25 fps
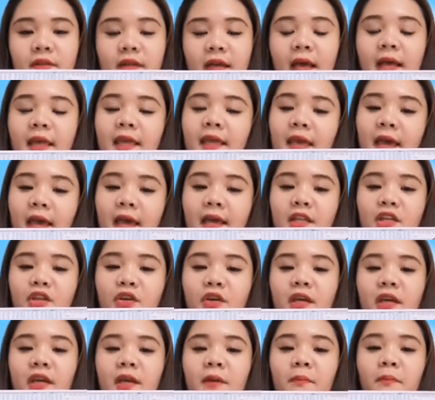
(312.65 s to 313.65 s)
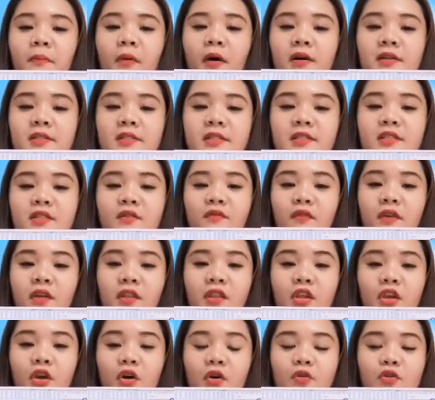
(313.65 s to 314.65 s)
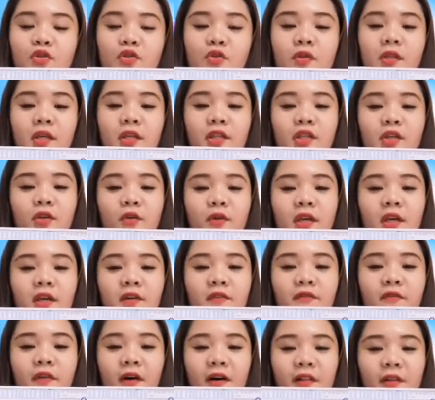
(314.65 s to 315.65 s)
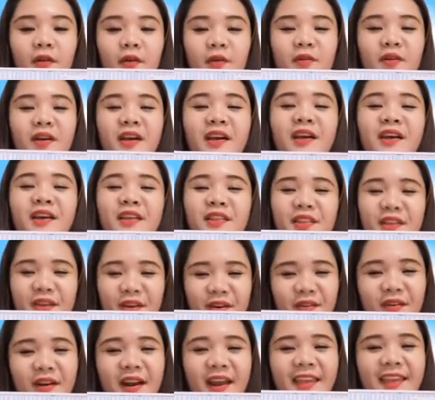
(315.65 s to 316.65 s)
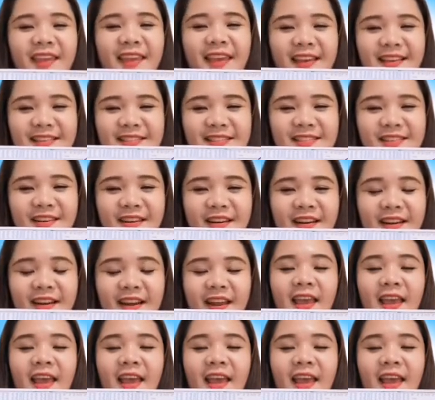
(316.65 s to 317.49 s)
Again, you can pause this video so that you can follow the correct answer.